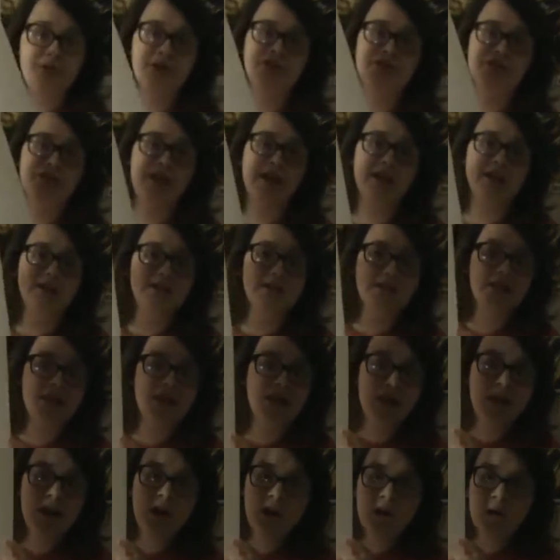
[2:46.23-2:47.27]
project
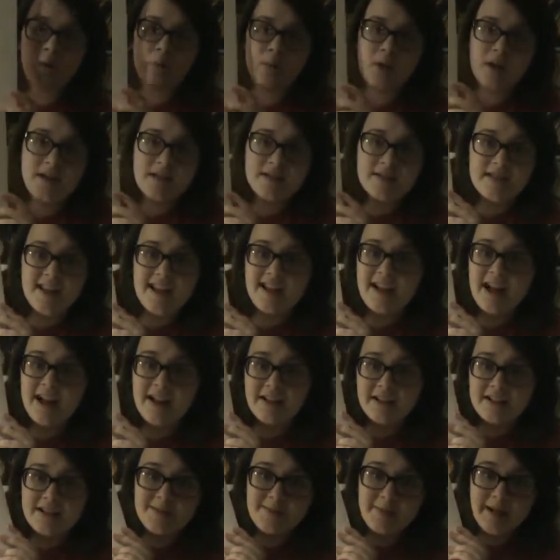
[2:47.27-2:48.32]
was an
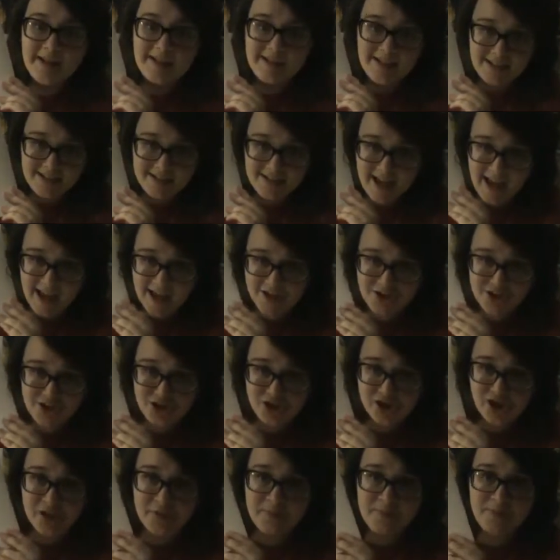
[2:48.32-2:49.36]
unexpected
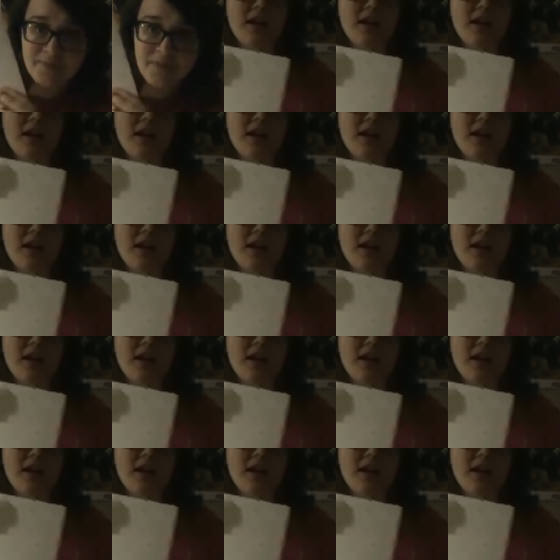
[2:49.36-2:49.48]
texture.